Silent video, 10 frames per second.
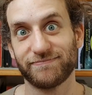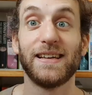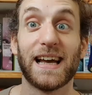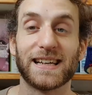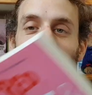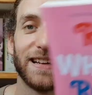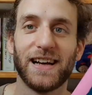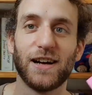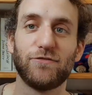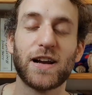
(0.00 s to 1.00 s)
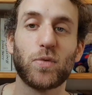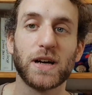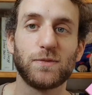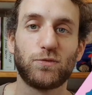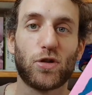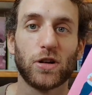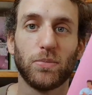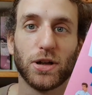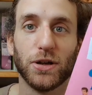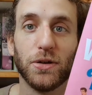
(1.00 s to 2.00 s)
Yes, Red, White and Royal
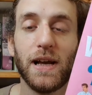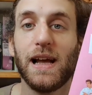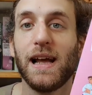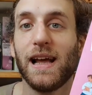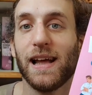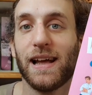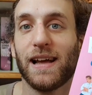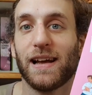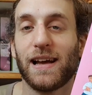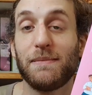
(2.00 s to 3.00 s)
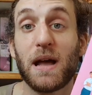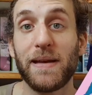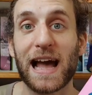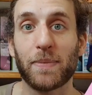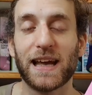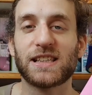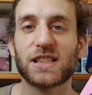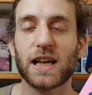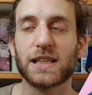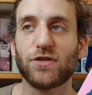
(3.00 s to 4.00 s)
Blue. It made me happy.
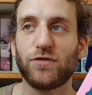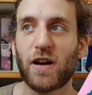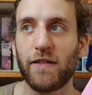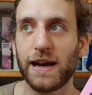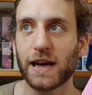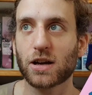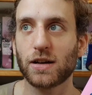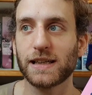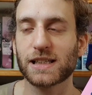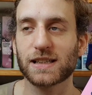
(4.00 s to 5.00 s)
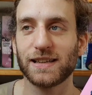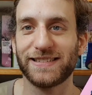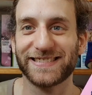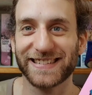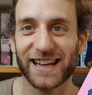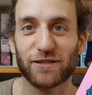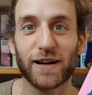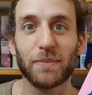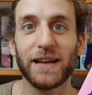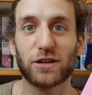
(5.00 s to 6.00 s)
It's incredibly
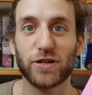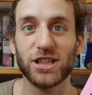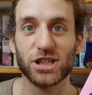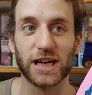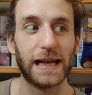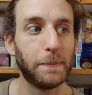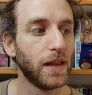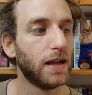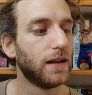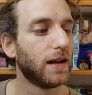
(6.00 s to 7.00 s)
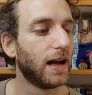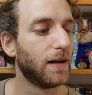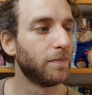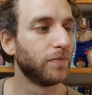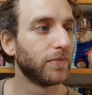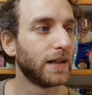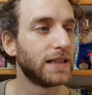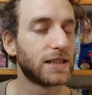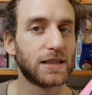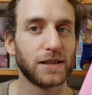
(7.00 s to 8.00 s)
cringy.
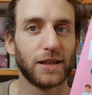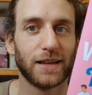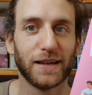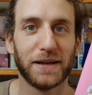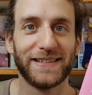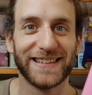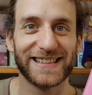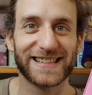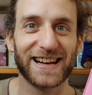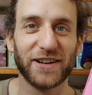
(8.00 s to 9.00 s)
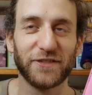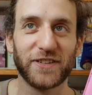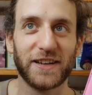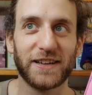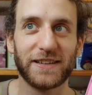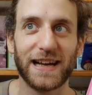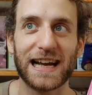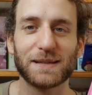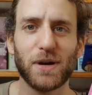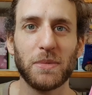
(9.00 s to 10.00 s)
It's kind of, it
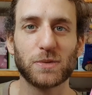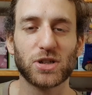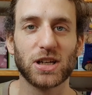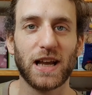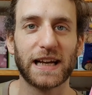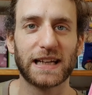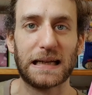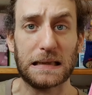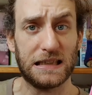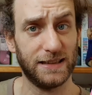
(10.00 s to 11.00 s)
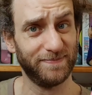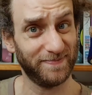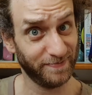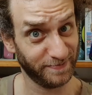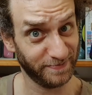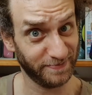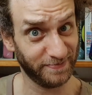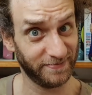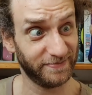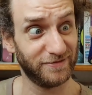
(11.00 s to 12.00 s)
has moments which are like,
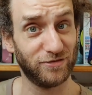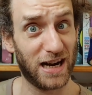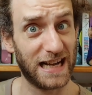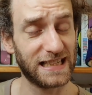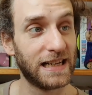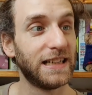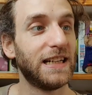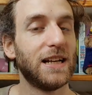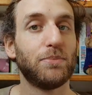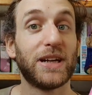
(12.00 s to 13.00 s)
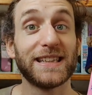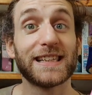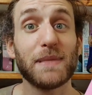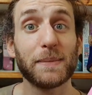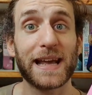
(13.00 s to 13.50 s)
right. But it did make me